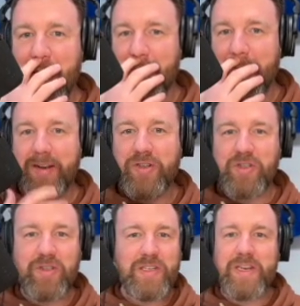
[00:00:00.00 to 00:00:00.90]
And then
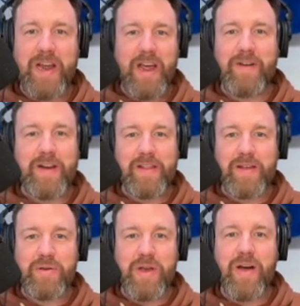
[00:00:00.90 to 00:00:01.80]
just didn't have
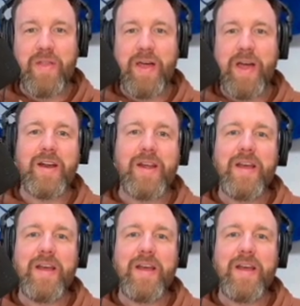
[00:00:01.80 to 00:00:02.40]
anything beyond that.